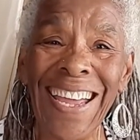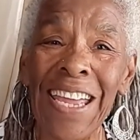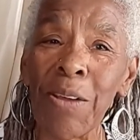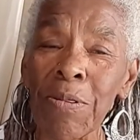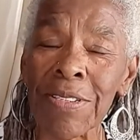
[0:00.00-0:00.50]

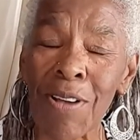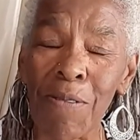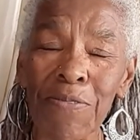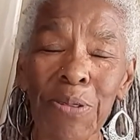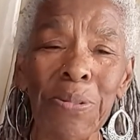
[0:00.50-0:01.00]
It was
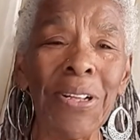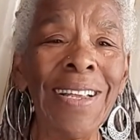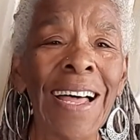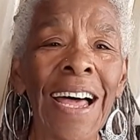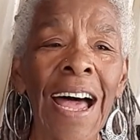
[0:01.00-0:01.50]
comfortable,
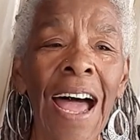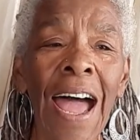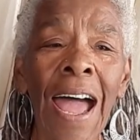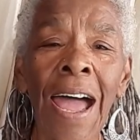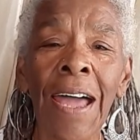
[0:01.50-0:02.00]

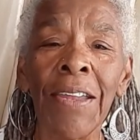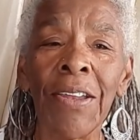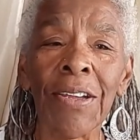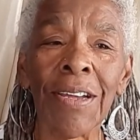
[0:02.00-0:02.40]
and